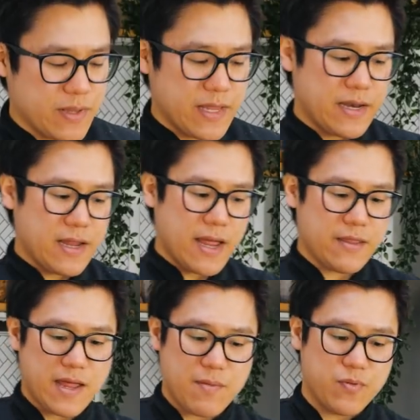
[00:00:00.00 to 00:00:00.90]
but then
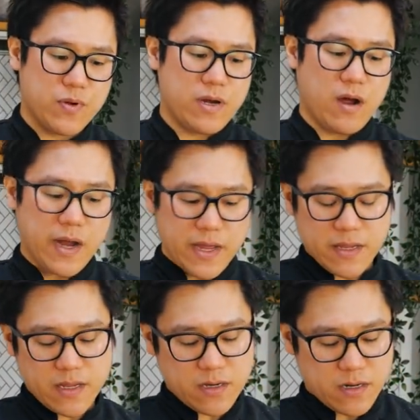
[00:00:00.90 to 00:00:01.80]
at that point,
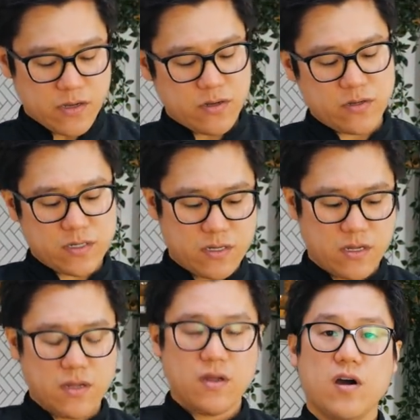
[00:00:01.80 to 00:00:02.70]
either you're gonna use
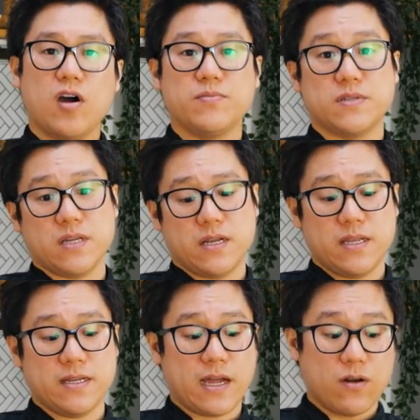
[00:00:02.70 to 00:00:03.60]
the hob to turn the
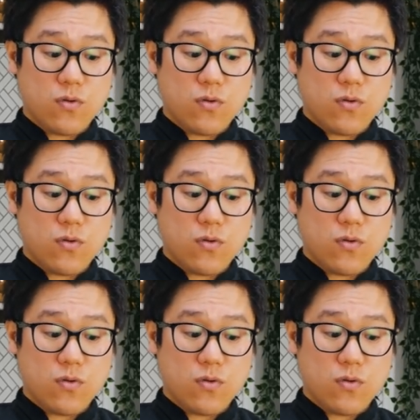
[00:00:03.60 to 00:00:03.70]
heat down,